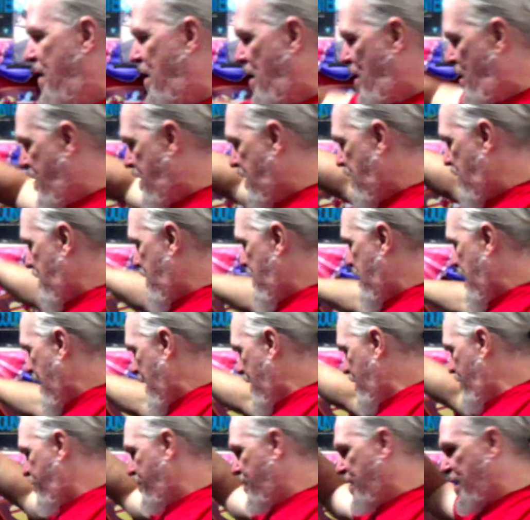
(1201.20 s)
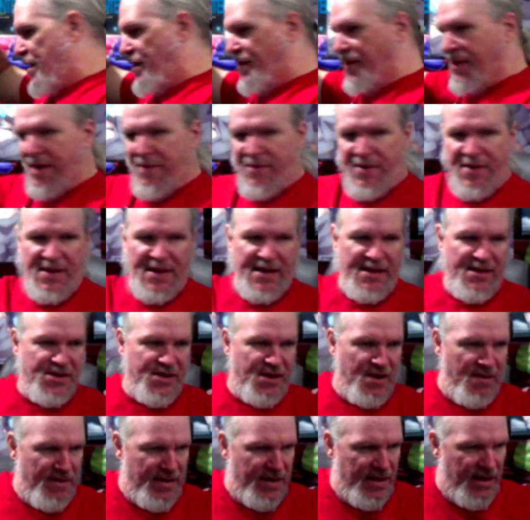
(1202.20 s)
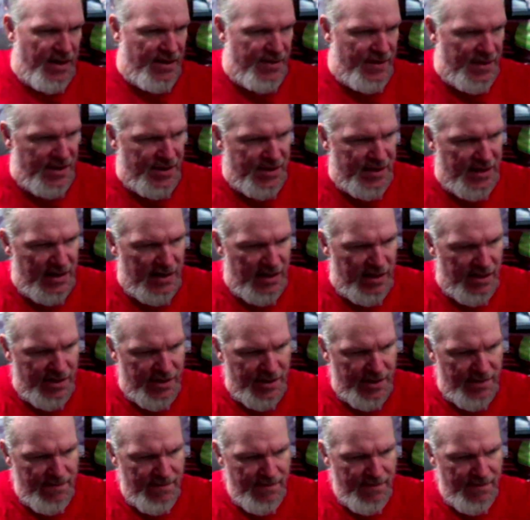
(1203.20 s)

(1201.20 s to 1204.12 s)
How can you not drink with everything that's going on these days?